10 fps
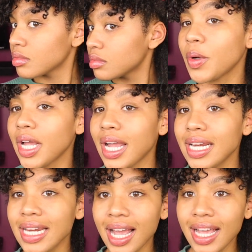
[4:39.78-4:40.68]
Okay,
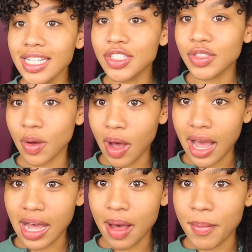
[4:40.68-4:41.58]
nice. So
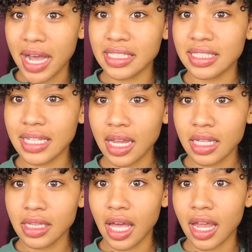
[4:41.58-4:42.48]
I got my
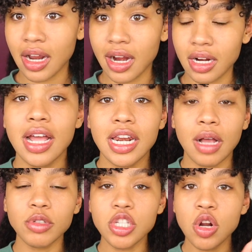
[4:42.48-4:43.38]
second layer. Now
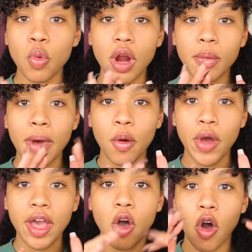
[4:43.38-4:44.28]
I'm just gonna work my
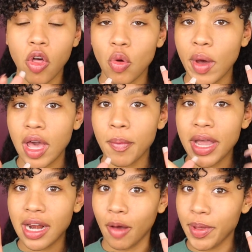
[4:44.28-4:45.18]
way all the way up,
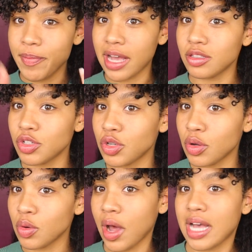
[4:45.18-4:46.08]
and I'll be back to show
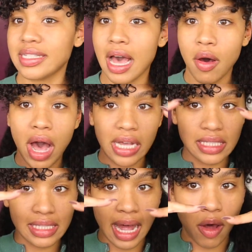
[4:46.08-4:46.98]
you guys how I
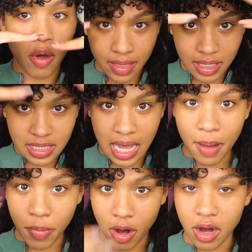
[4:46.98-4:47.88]
style the
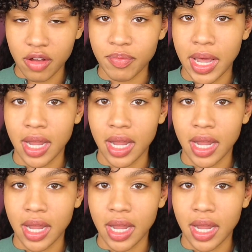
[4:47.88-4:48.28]
top part of my